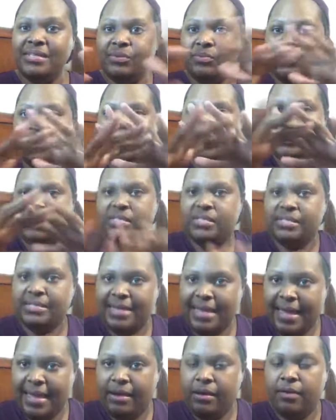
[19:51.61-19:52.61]
It wouldn't just
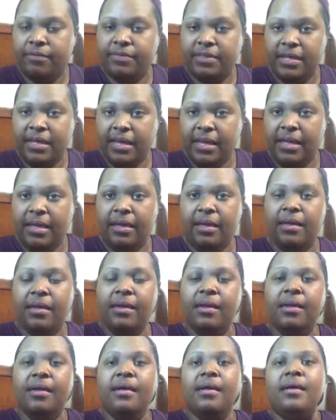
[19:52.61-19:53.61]
slide off the cake.
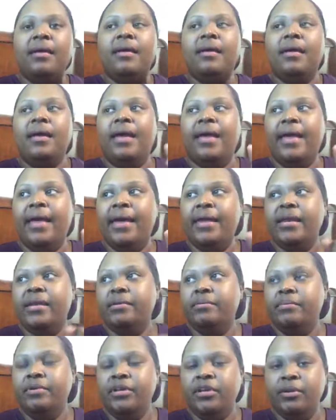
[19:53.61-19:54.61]
I
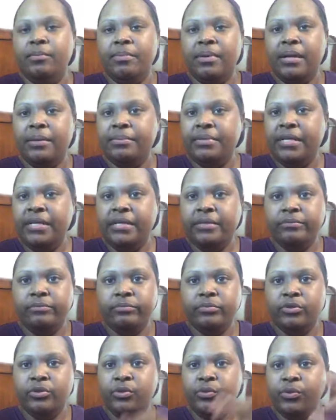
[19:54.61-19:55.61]
added, you know, probably
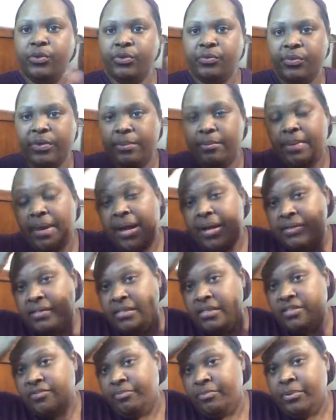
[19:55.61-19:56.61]
2 or 3
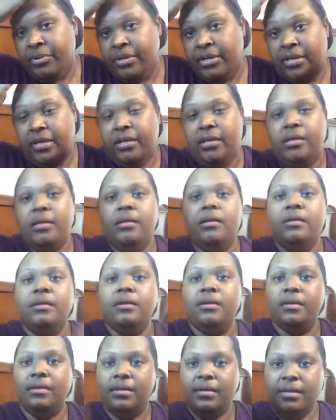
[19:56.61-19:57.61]
boxes of pudding
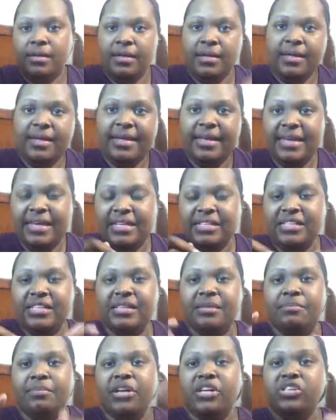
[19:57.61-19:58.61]
into
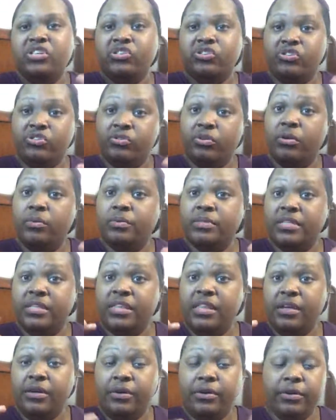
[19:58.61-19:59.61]
the mixture so it was
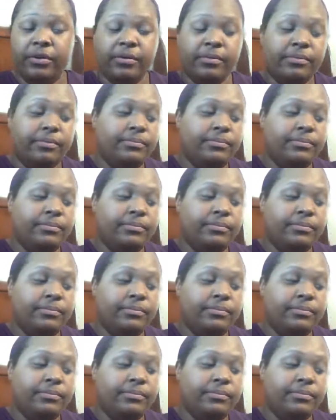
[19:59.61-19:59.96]
thicker.